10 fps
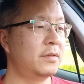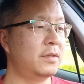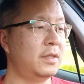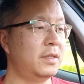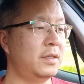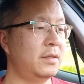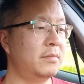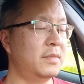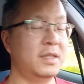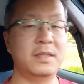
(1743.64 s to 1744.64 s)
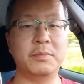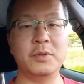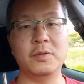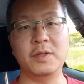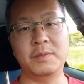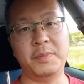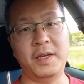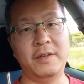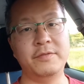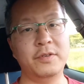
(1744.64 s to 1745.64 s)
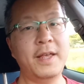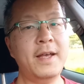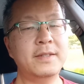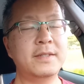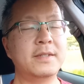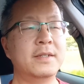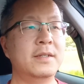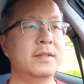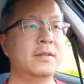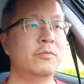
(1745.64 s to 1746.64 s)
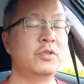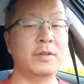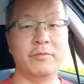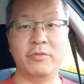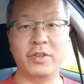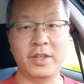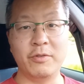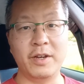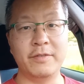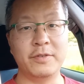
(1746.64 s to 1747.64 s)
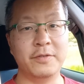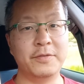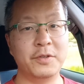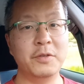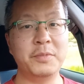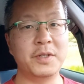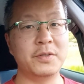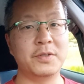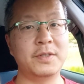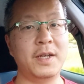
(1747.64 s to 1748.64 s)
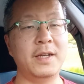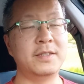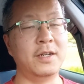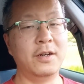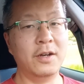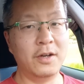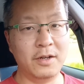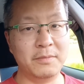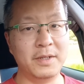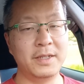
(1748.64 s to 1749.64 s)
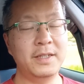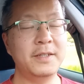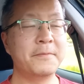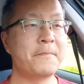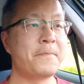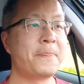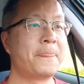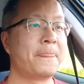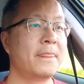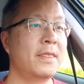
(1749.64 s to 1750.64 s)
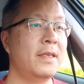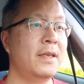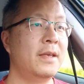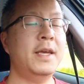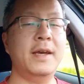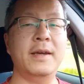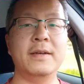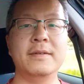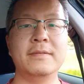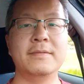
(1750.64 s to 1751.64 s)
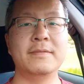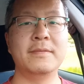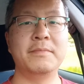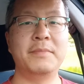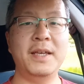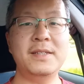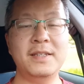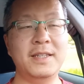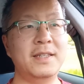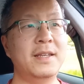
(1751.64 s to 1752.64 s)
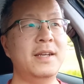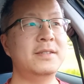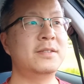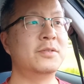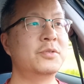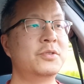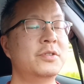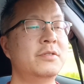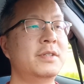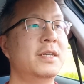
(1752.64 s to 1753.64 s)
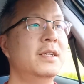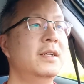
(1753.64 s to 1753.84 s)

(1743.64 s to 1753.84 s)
the Municipal is paying for that, which I'm really grateful for because that is a lot of money. Yeah, basically that's the whole story.